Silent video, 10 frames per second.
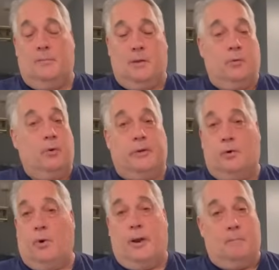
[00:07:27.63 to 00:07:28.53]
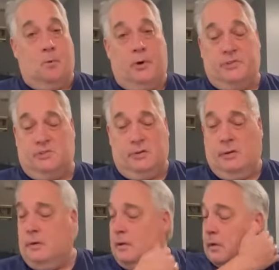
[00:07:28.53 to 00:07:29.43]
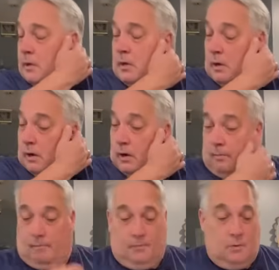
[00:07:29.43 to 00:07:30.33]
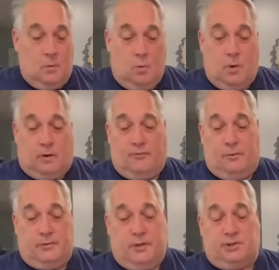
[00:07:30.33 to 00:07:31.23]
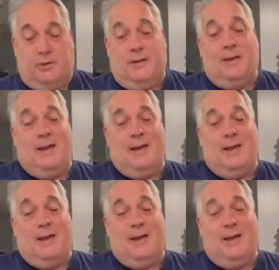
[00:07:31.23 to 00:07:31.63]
They're really great, moist, wonderful addition.